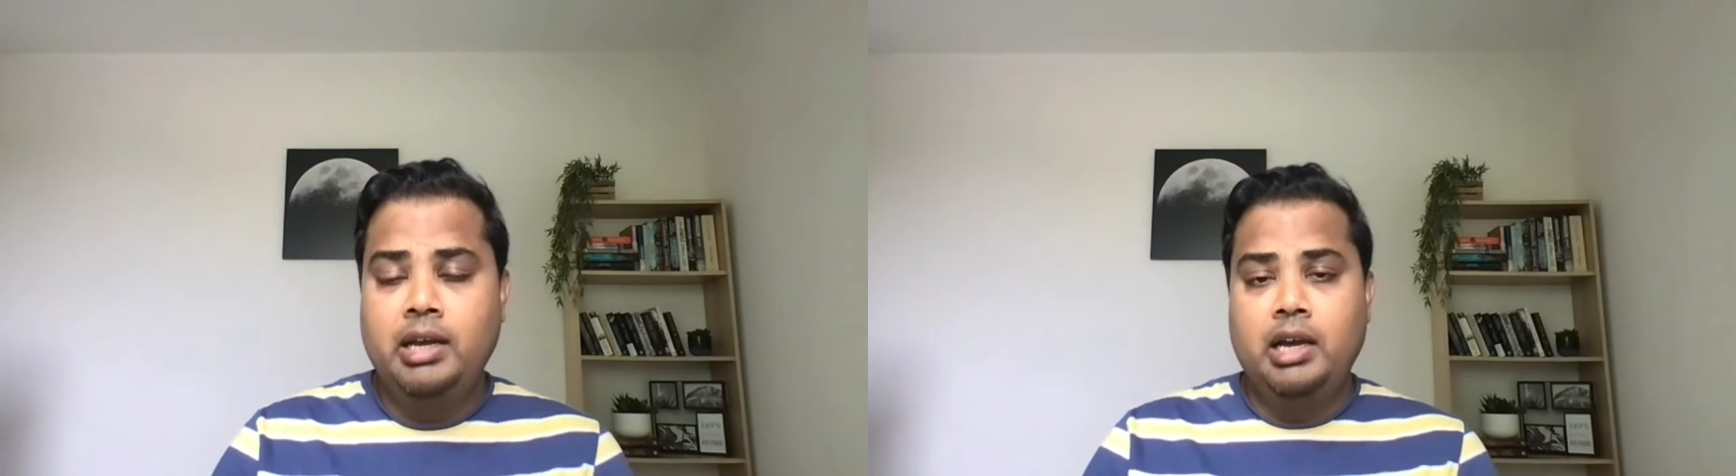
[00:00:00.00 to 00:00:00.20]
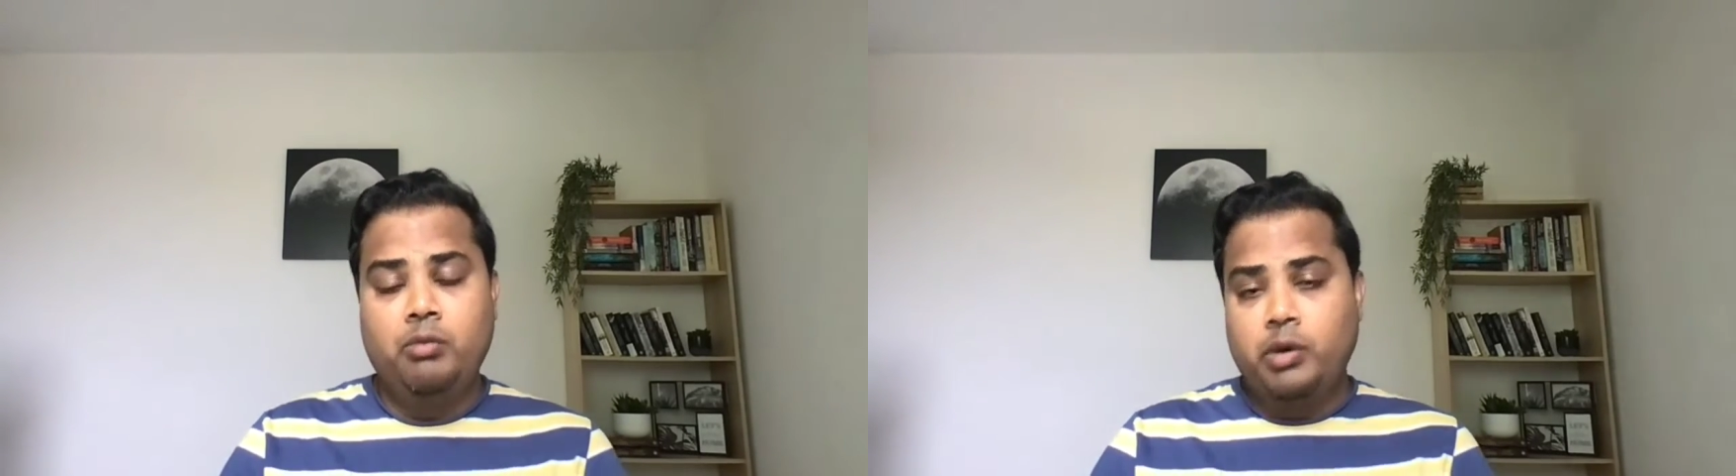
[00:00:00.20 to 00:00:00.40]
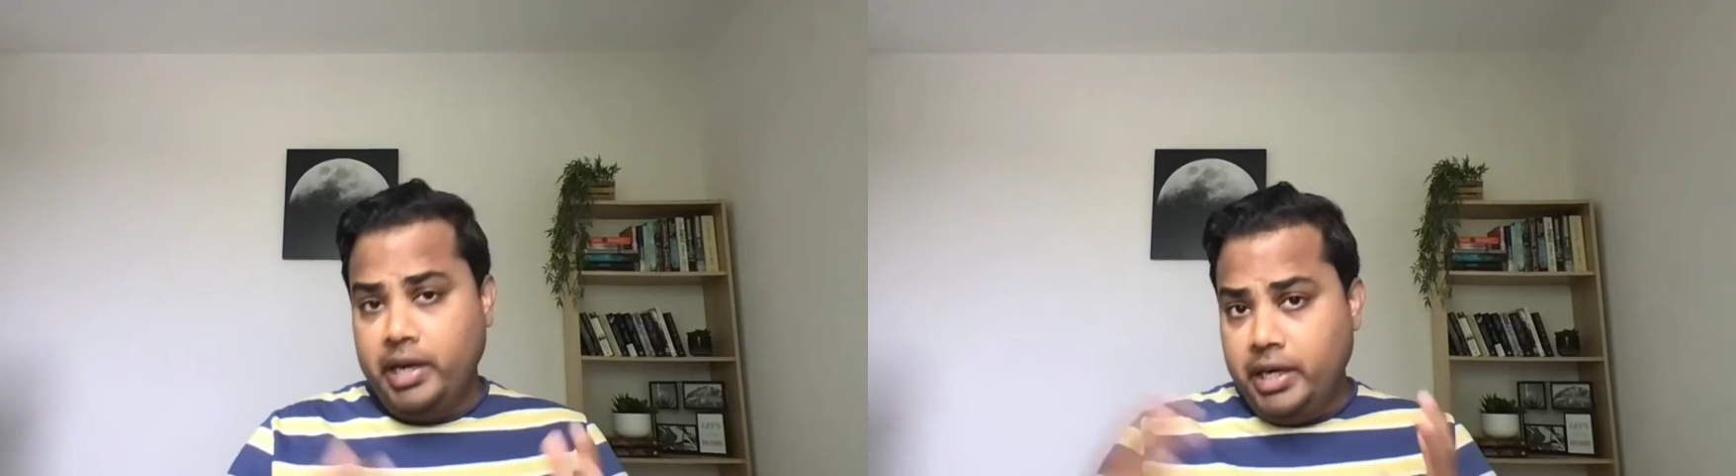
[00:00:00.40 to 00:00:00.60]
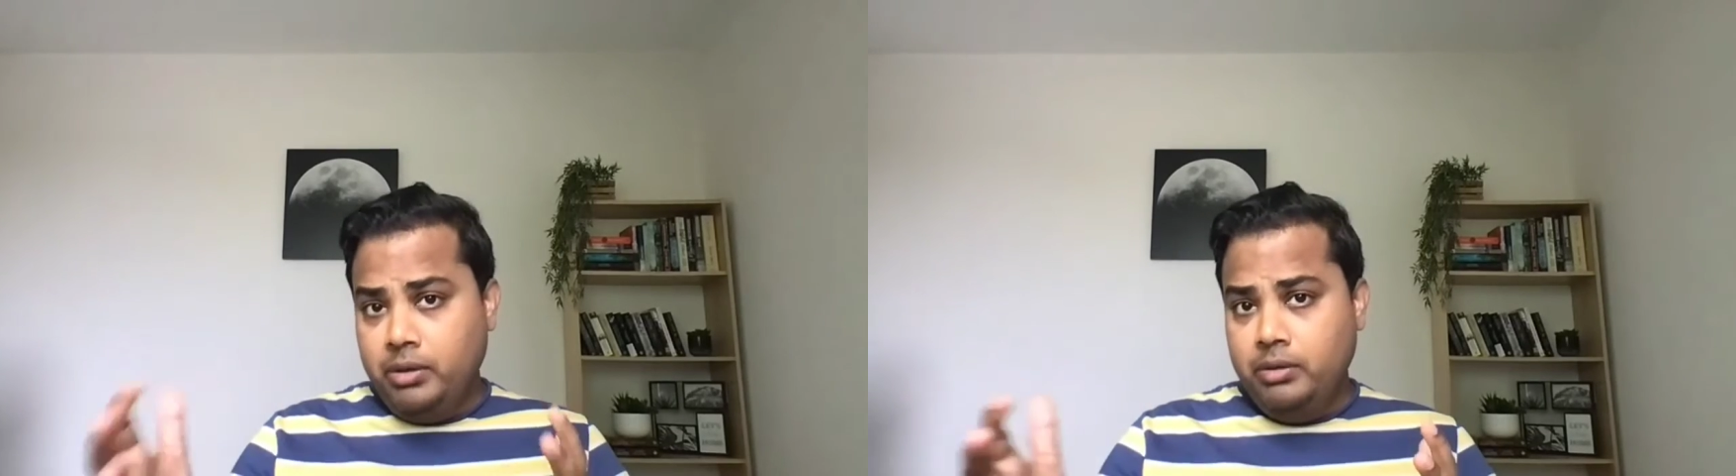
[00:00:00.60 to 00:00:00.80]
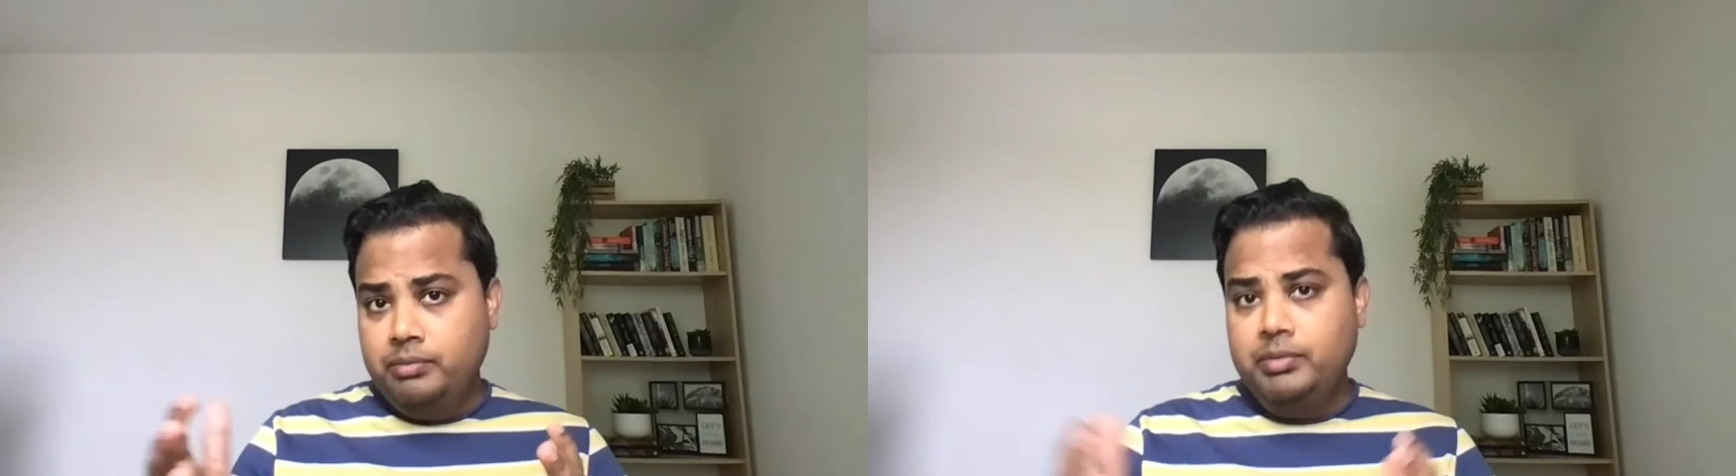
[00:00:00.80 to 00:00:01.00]
And what I
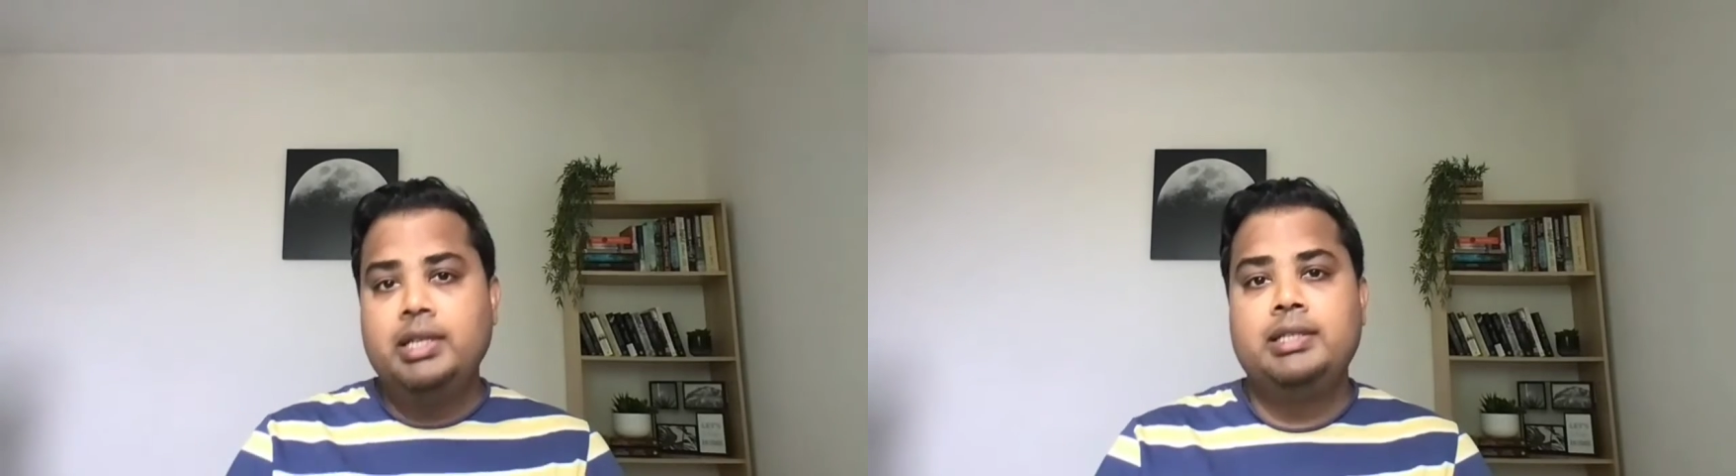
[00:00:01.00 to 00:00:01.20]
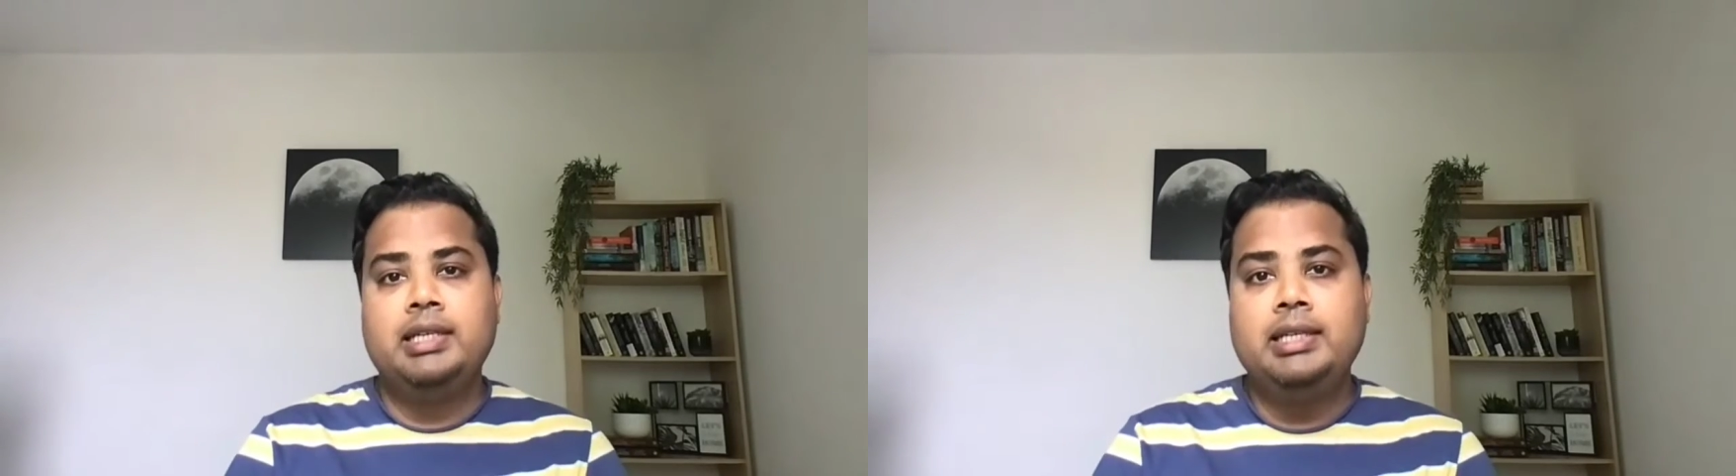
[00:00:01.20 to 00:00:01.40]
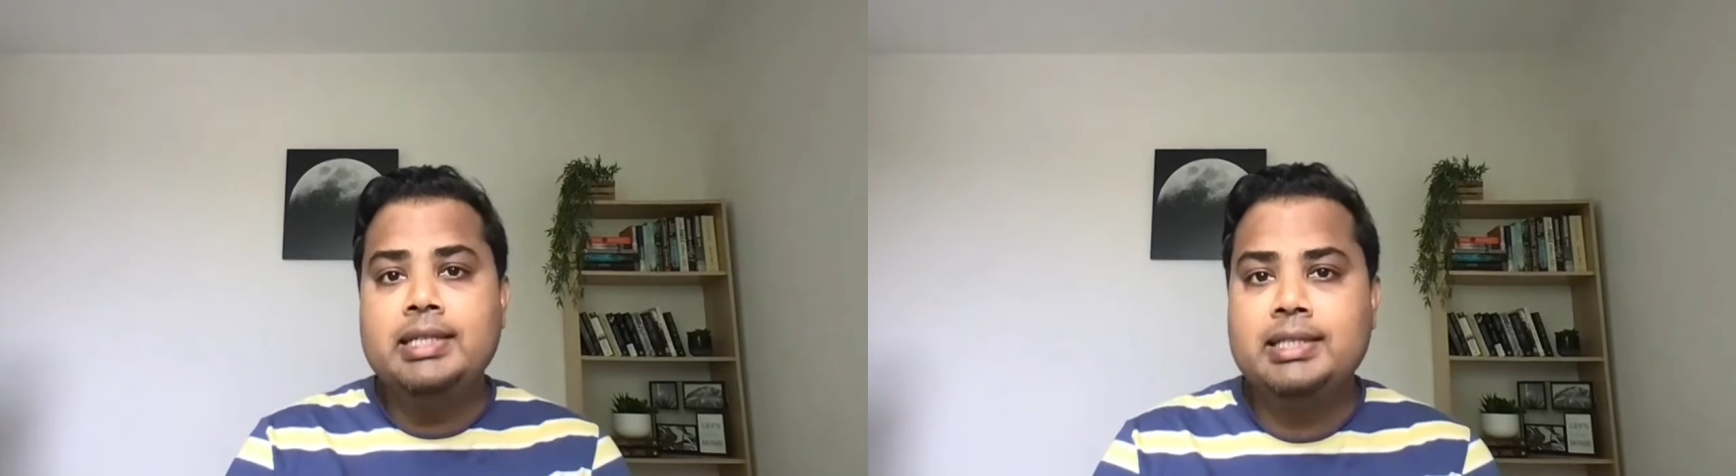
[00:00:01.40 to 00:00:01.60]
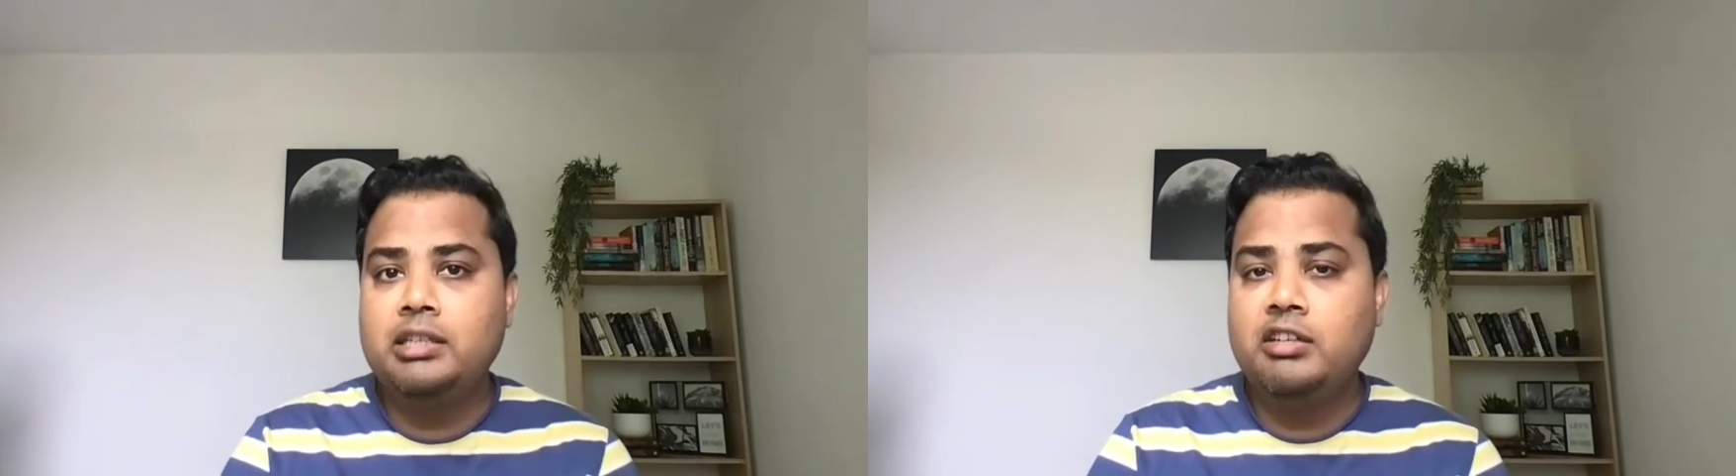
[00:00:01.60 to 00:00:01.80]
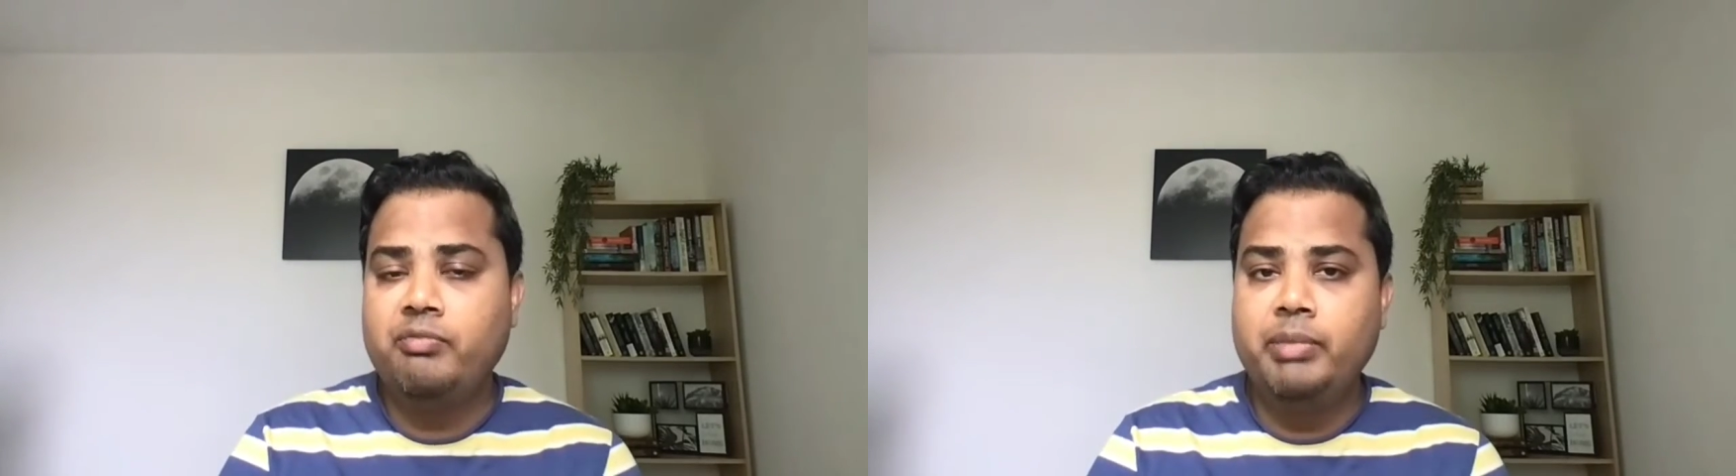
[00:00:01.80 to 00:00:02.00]
do is that instead of